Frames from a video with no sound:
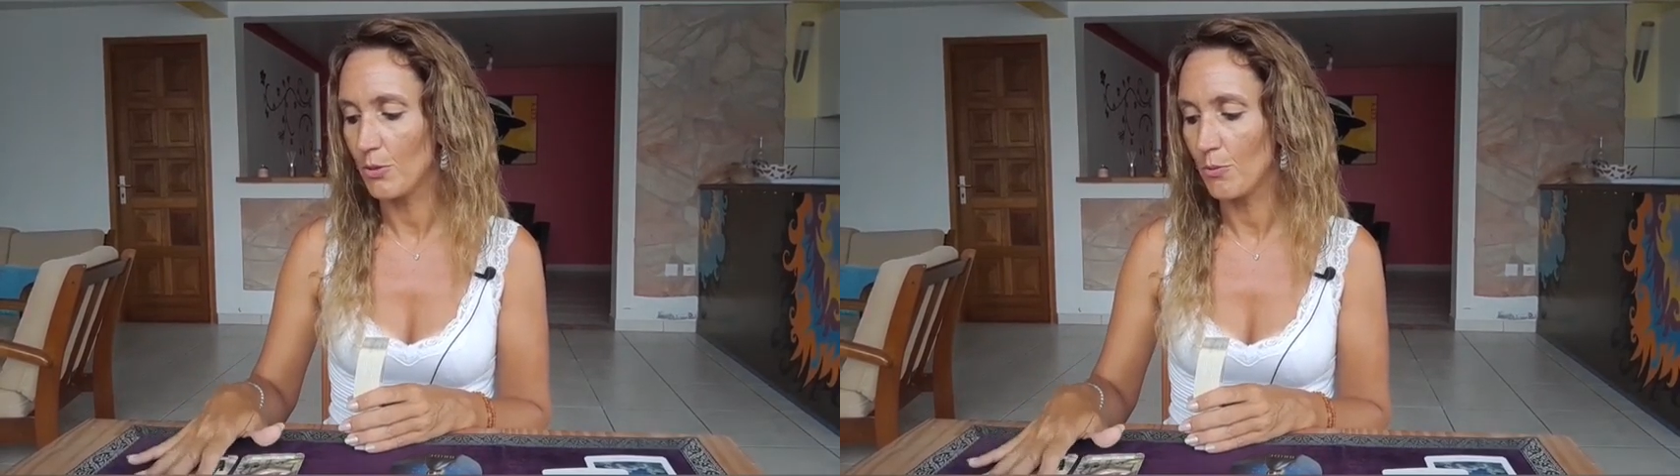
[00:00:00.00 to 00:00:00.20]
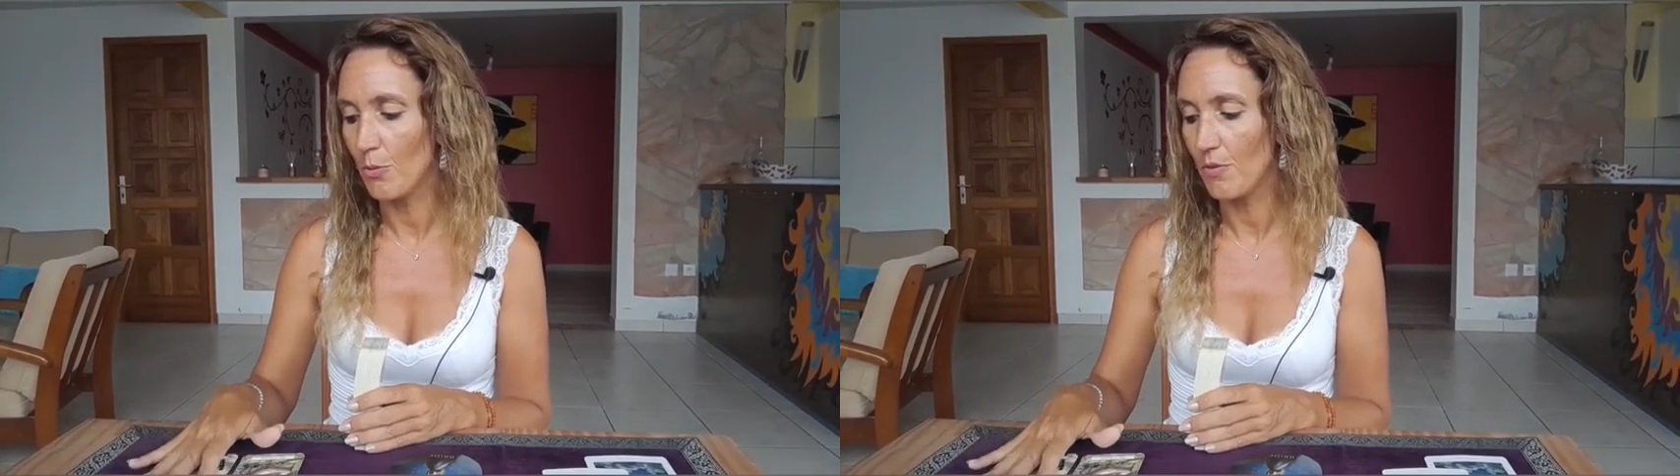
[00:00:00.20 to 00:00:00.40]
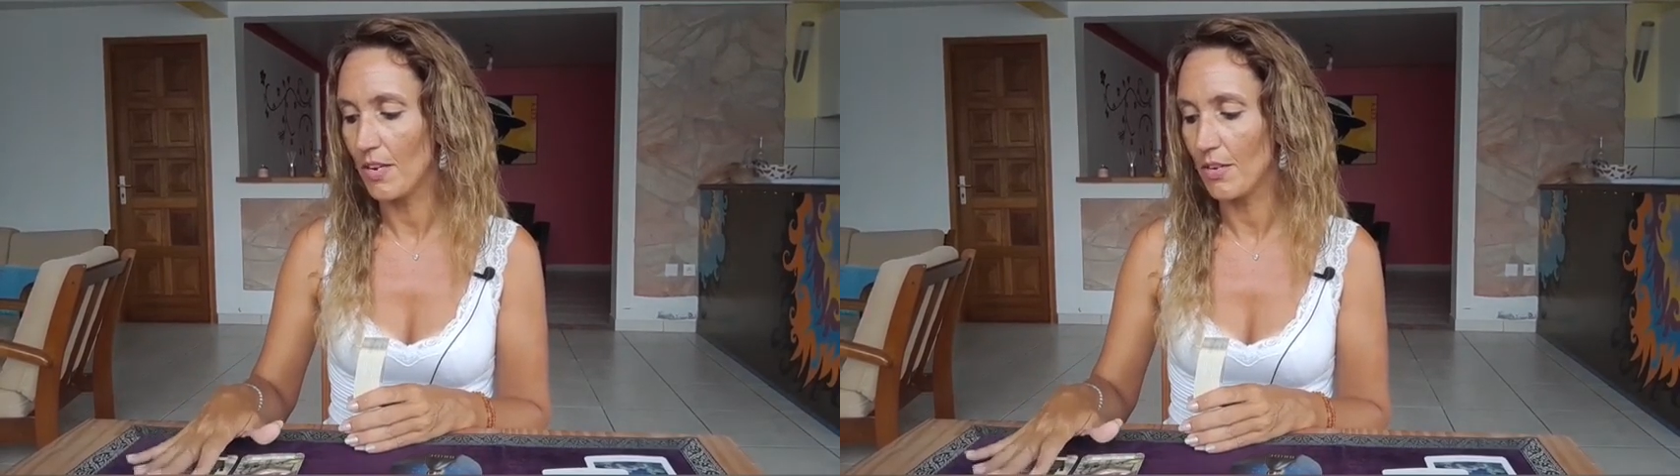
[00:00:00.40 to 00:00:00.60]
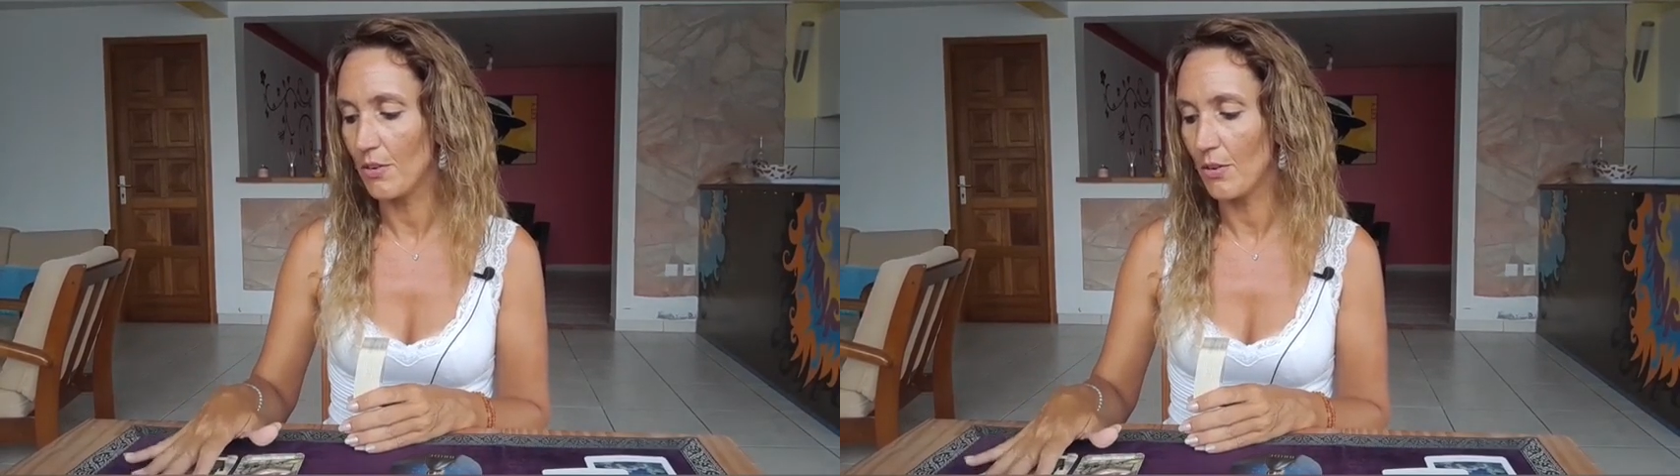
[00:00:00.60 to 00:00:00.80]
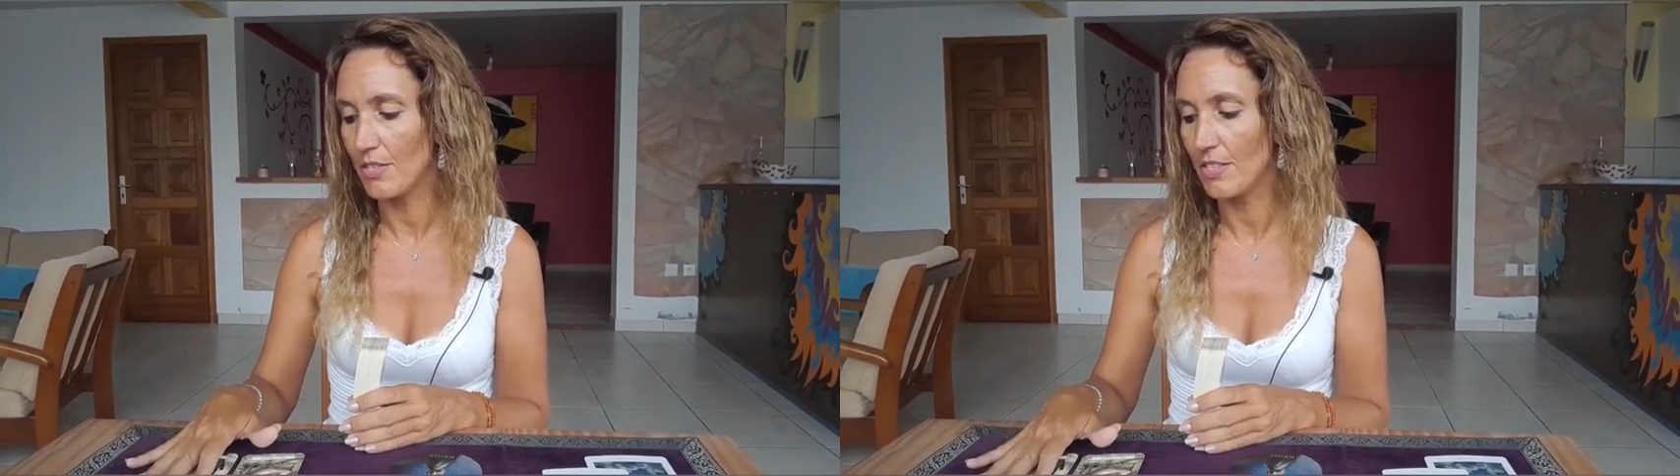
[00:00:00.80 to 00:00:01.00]
you moving
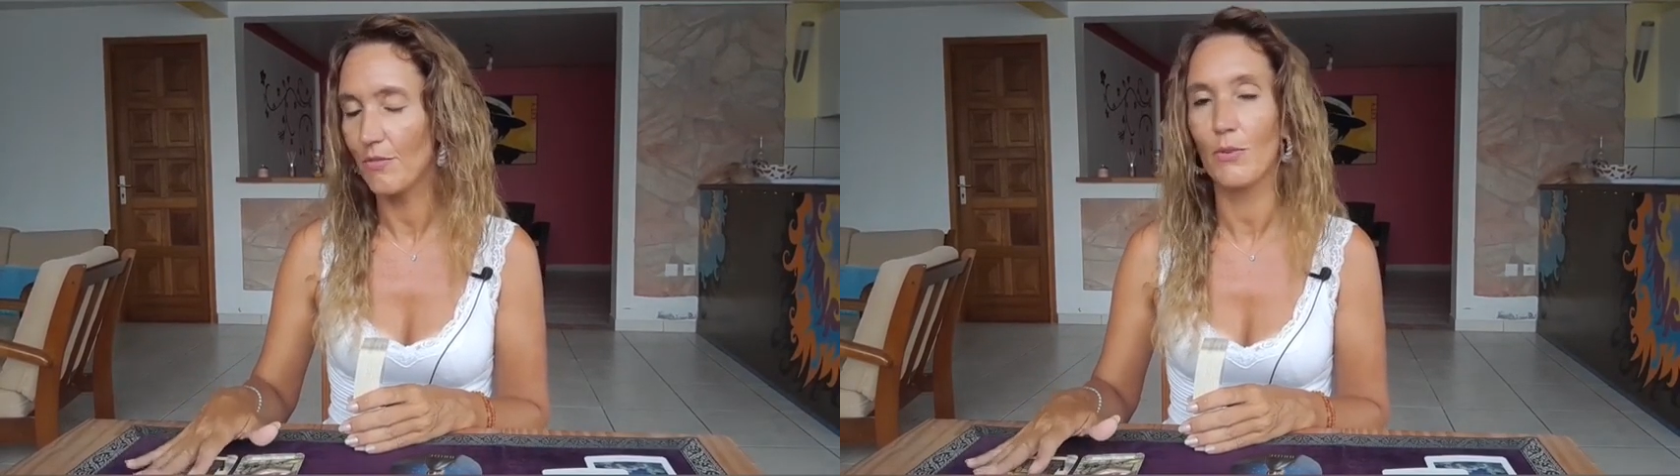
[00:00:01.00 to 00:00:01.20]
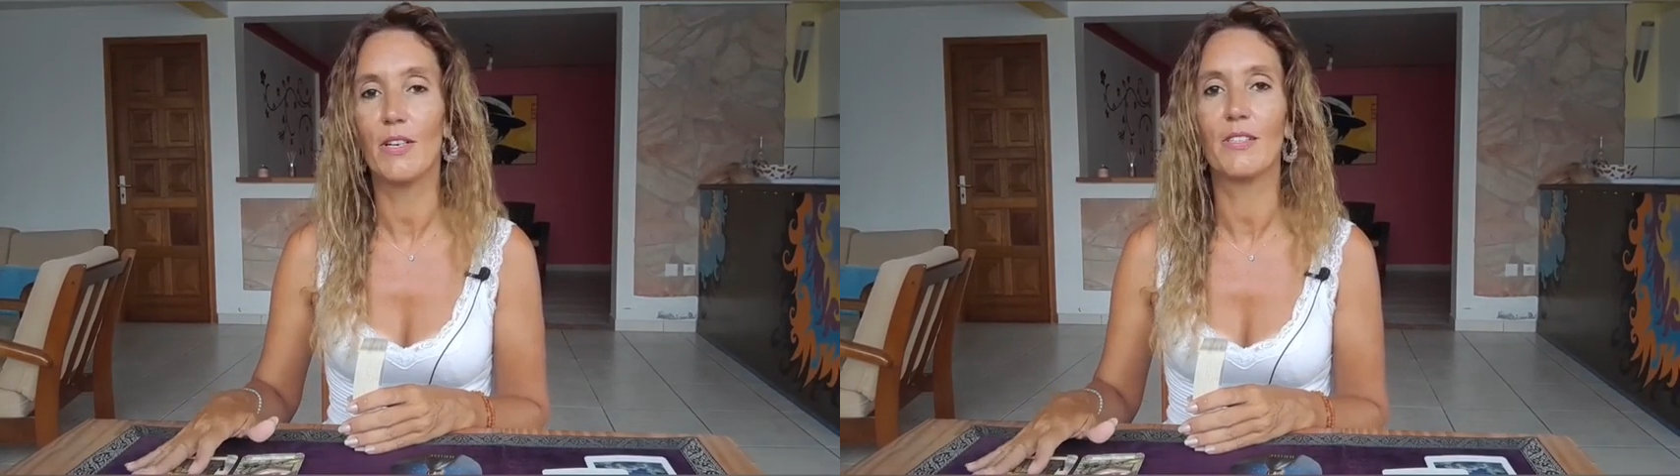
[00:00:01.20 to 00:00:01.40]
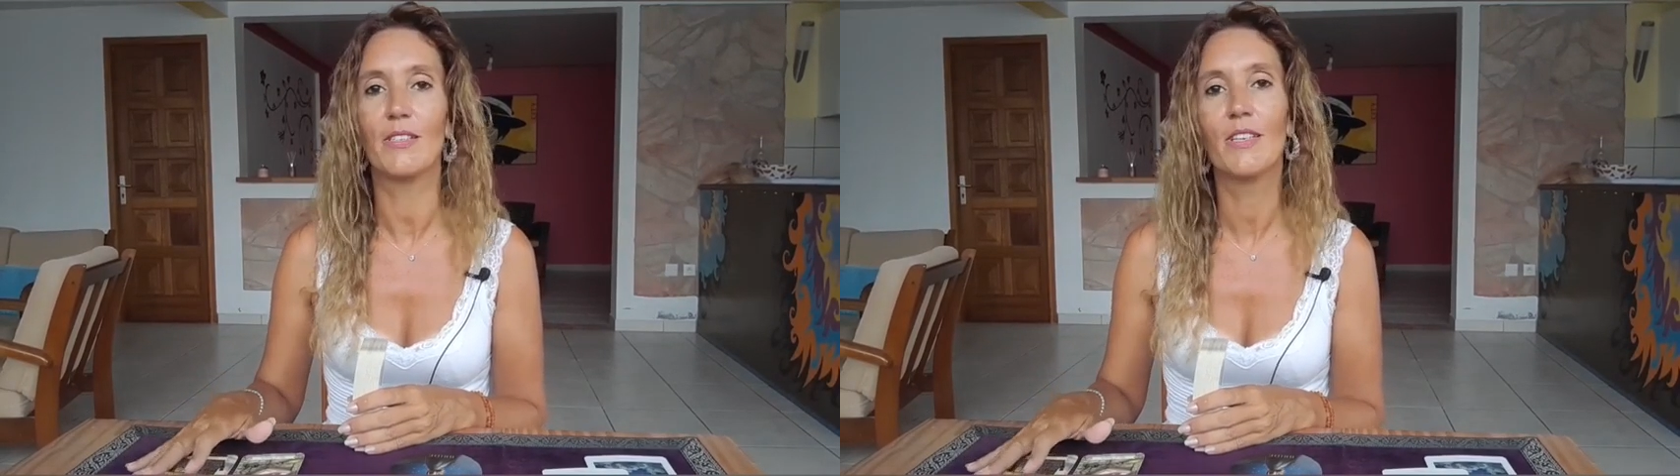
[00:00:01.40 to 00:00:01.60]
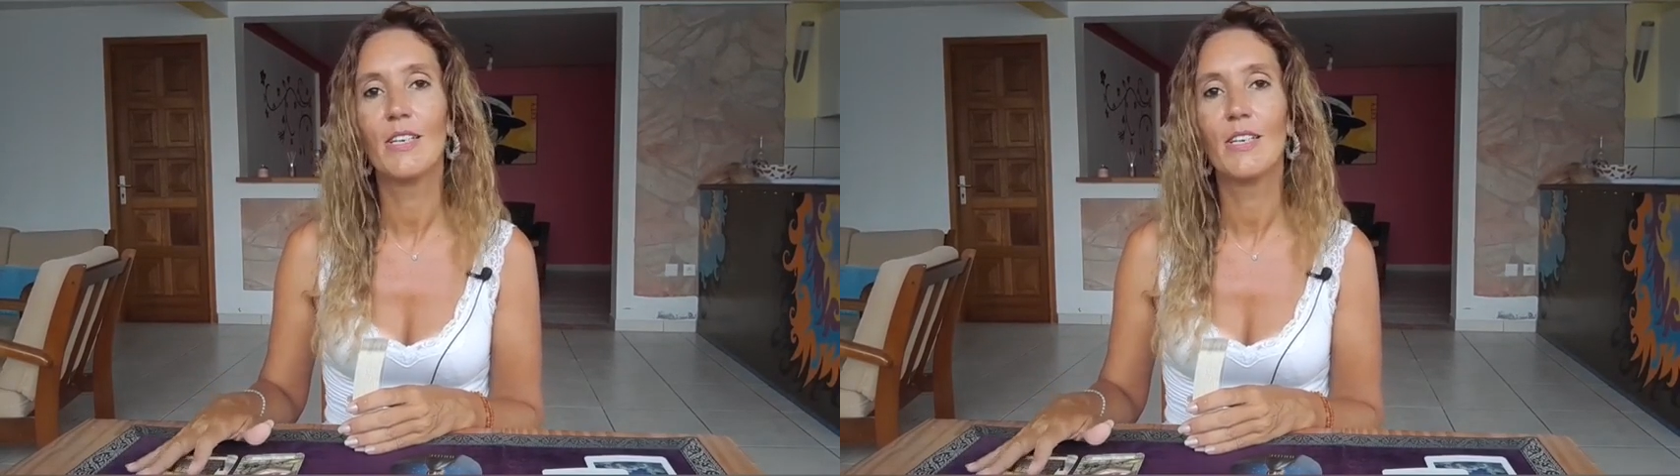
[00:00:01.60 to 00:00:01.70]
in a different